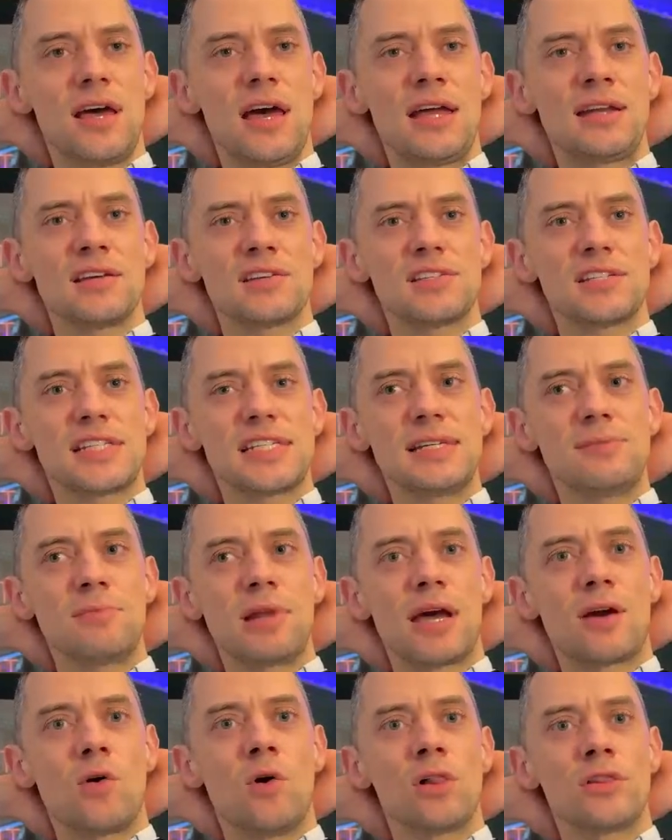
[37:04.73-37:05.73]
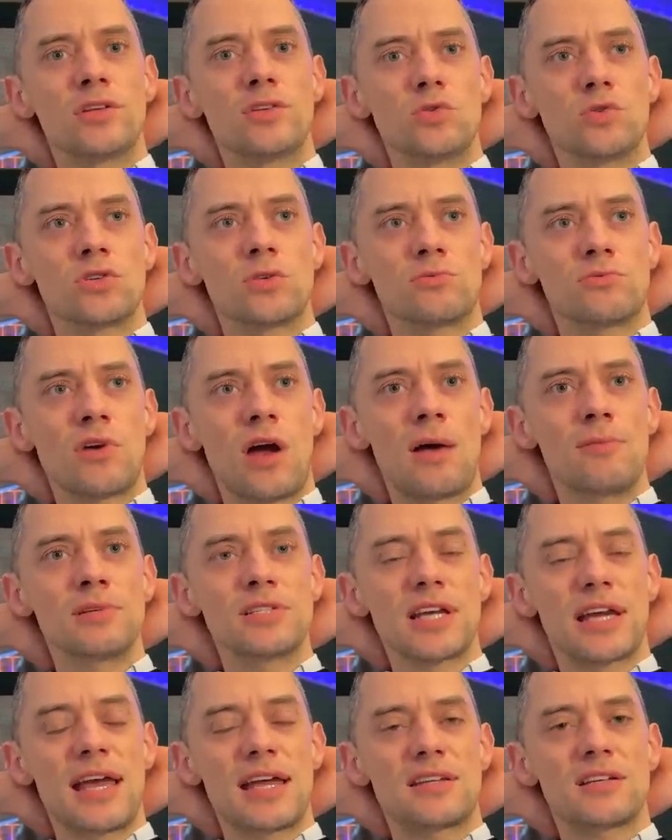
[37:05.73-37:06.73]
it doesn't seem like all the new subscribers
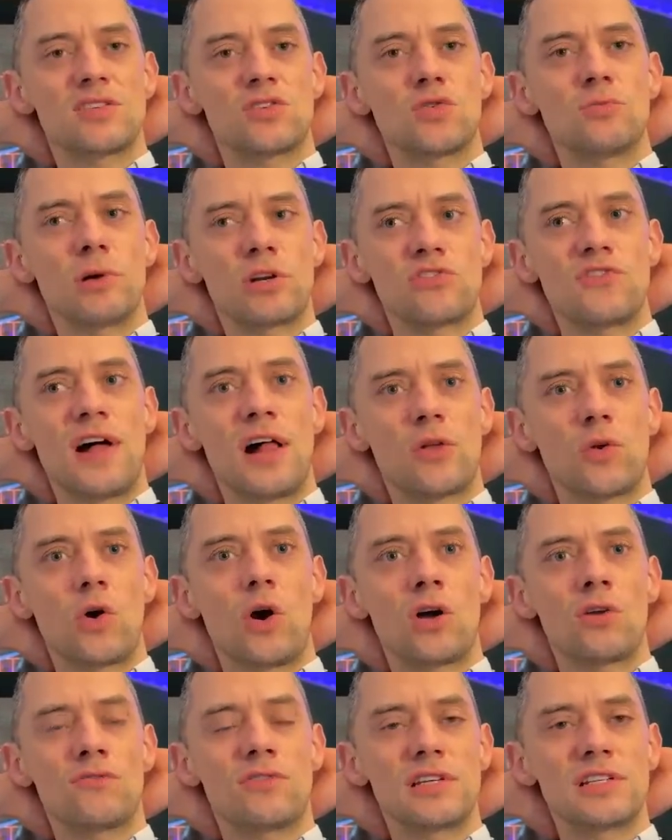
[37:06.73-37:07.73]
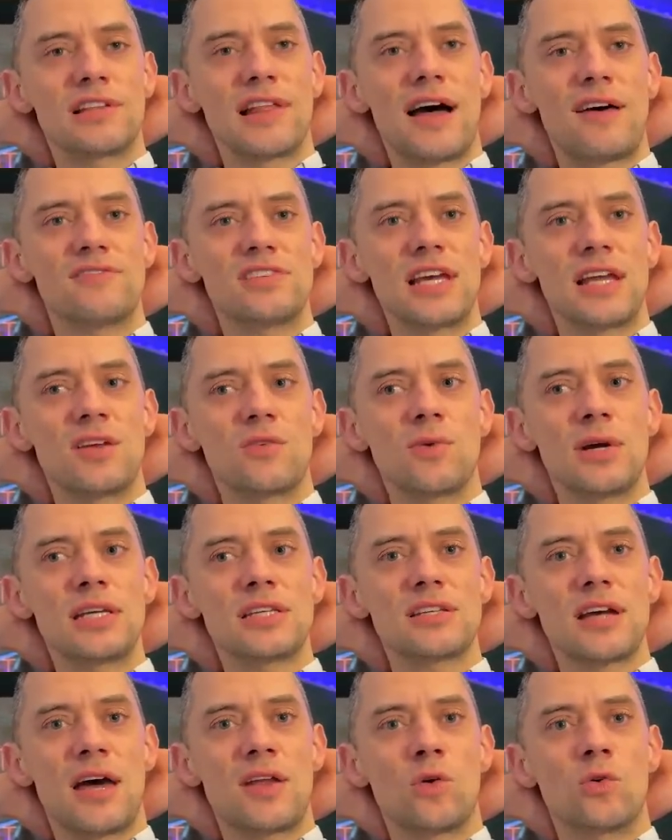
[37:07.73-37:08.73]
are getting too much value out of these lives
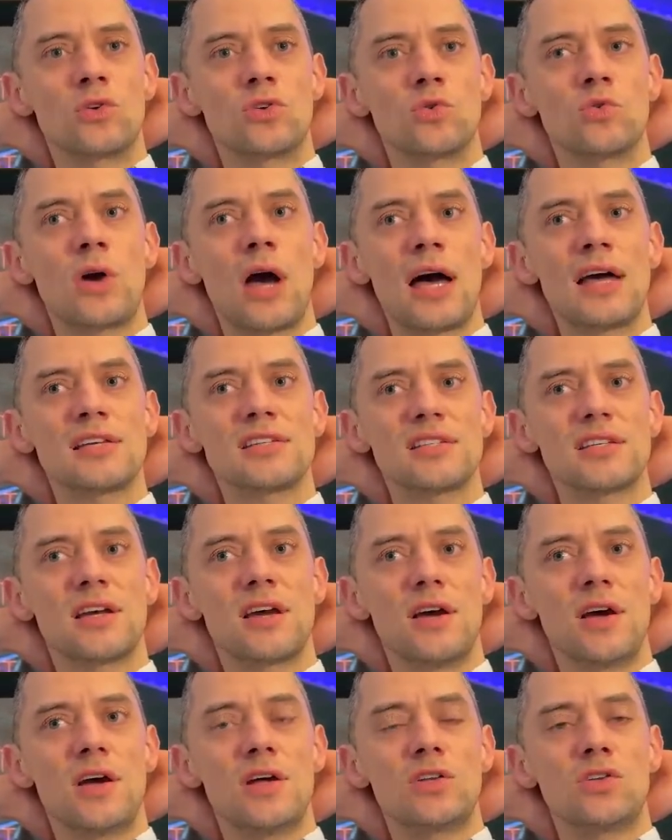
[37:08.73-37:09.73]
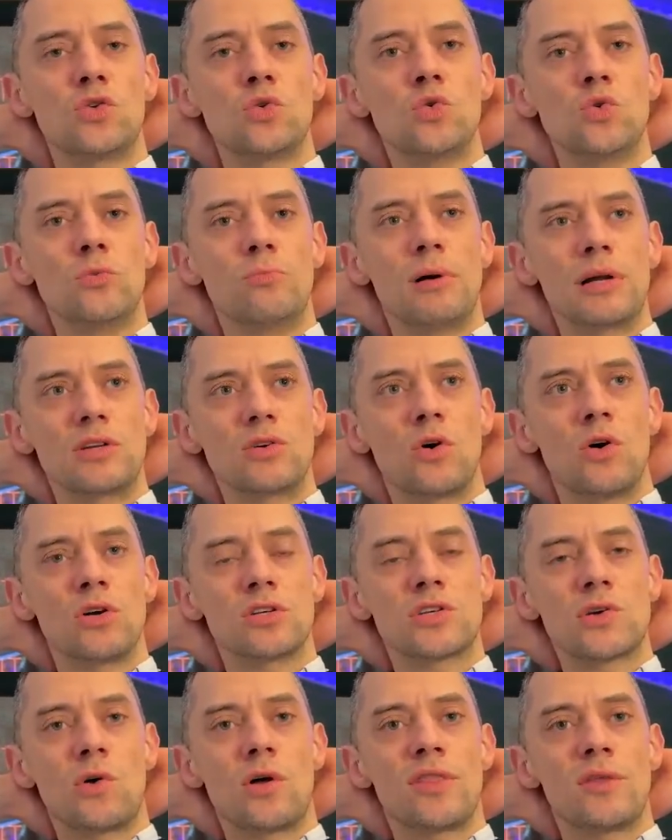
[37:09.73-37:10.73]
anyways. I know you guys do, but you're
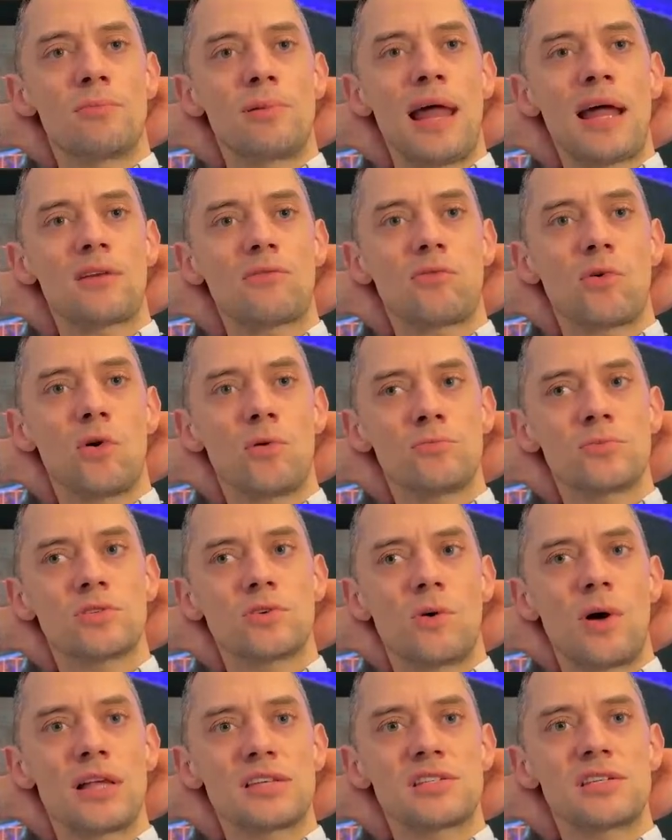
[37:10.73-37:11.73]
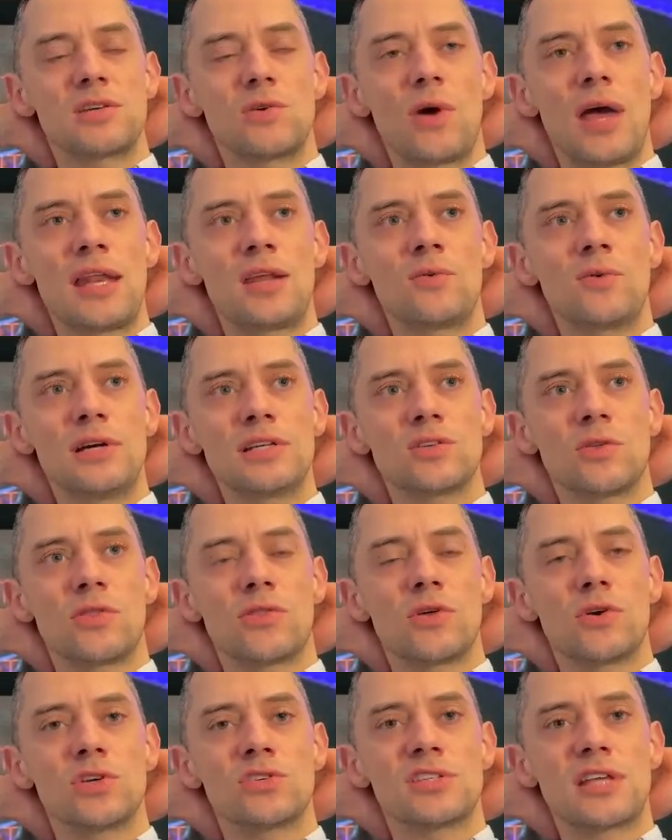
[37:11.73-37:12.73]
also on the platform, so I'll see you anyways on
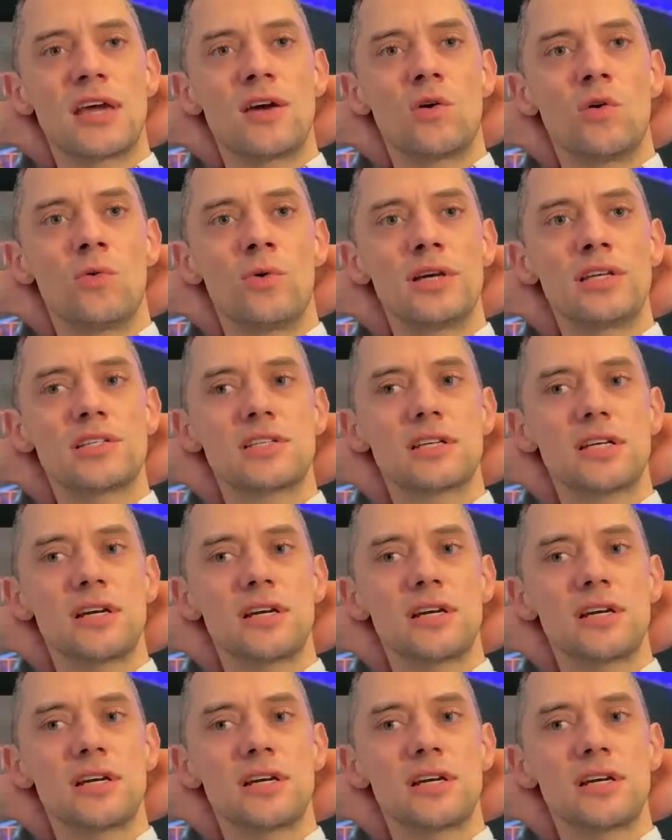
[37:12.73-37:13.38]
Thursday always.